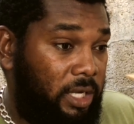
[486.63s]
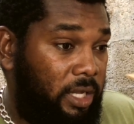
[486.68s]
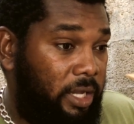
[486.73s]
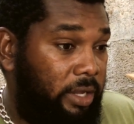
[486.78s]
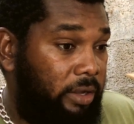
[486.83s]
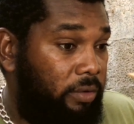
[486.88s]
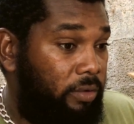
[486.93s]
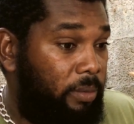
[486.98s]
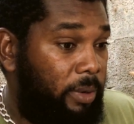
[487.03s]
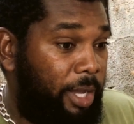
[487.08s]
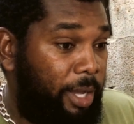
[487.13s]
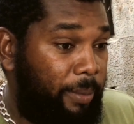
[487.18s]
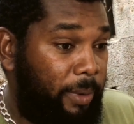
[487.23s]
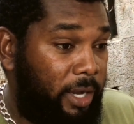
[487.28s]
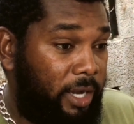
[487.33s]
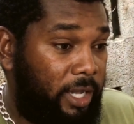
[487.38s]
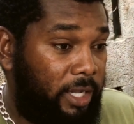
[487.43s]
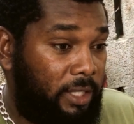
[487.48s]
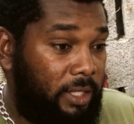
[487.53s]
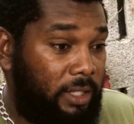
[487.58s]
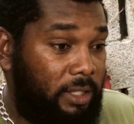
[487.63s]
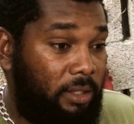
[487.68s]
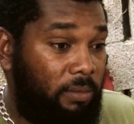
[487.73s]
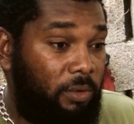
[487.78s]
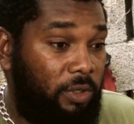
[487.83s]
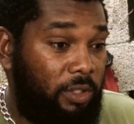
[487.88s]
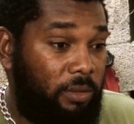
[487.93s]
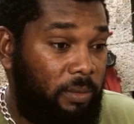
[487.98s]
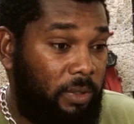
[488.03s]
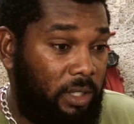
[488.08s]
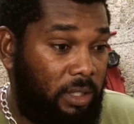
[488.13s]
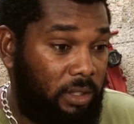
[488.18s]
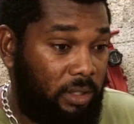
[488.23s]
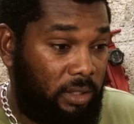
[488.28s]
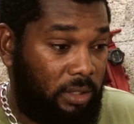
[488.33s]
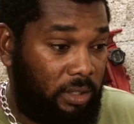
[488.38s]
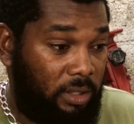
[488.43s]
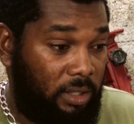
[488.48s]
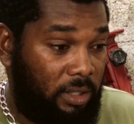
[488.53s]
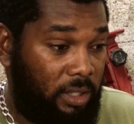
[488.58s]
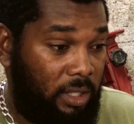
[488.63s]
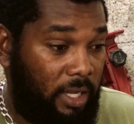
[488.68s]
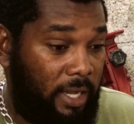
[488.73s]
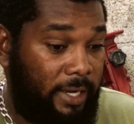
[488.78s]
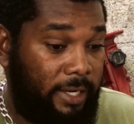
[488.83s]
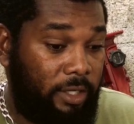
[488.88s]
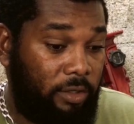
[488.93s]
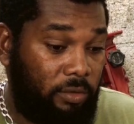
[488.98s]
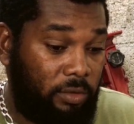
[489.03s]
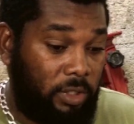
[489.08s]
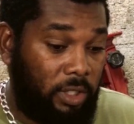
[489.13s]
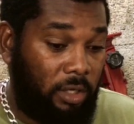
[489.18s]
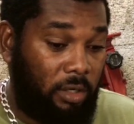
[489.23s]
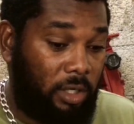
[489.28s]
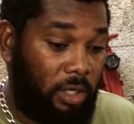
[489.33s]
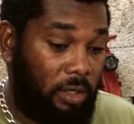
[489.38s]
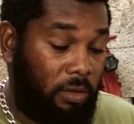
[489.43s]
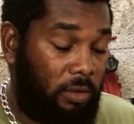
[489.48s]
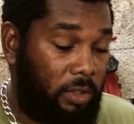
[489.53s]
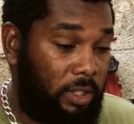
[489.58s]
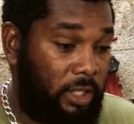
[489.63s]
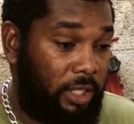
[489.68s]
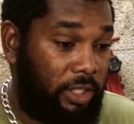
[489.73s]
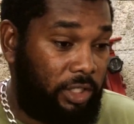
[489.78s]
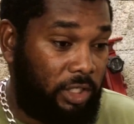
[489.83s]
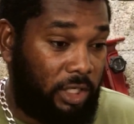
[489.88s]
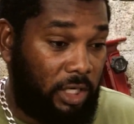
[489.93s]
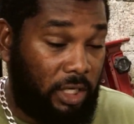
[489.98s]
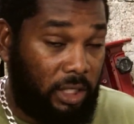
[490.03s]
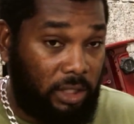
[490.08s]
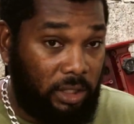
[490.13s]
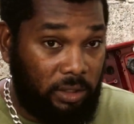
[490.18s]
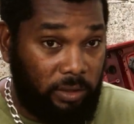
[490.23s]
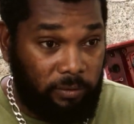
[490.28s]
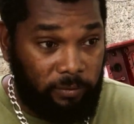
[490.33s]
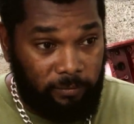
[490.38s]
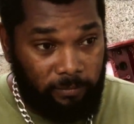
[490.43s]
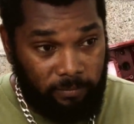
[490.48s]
I buy my night. I said, boss man, I need to take out that quarter engine battery.